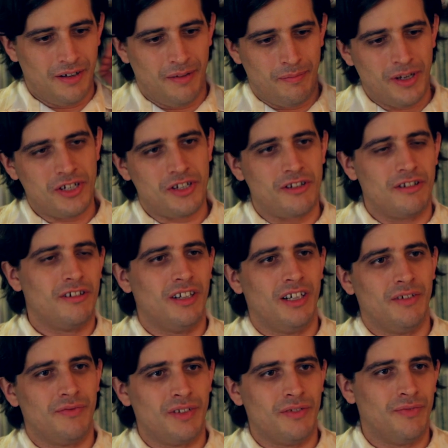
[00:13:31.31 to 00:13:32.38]
A mixture
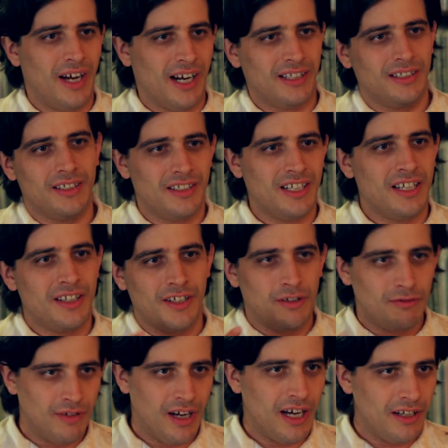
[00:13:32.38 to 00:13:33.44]
of the violent and the
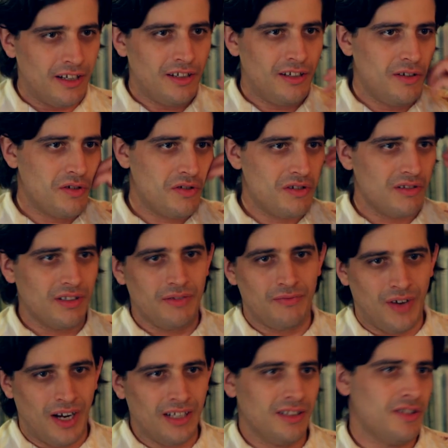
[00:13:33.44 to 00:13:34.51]
erotic, usually
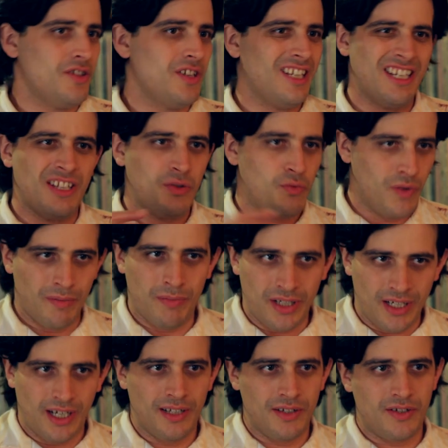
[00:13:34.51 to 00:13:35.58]
violence against
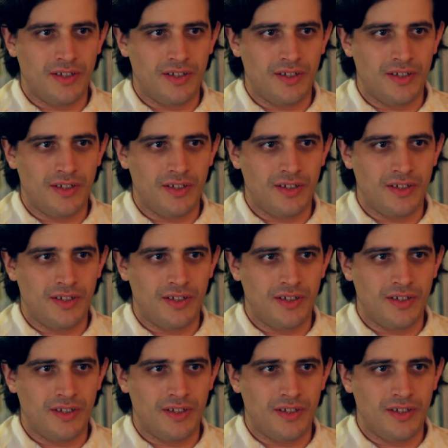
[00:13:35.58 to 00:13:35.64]
women on